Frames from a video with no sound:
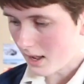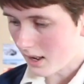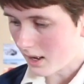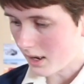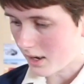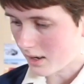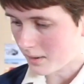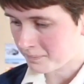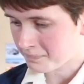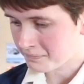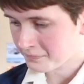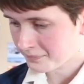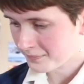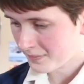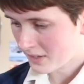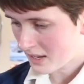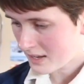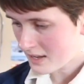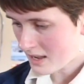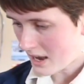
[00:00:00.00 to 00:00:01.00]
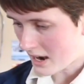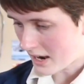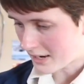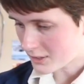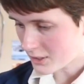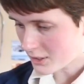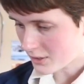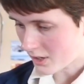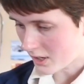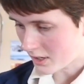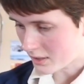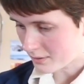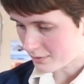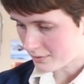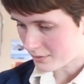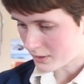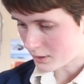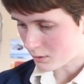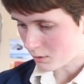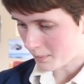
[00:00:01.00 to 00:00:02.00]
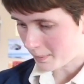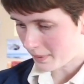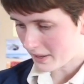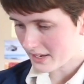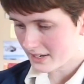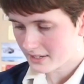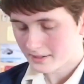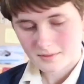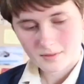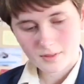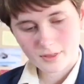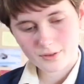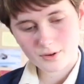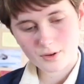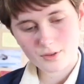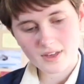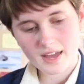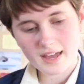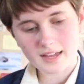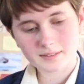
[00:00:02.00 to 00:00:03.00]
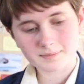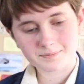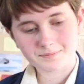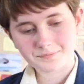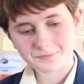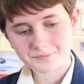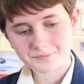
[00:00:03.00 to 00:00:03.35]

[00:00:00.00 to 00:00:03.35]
and you repeat through that.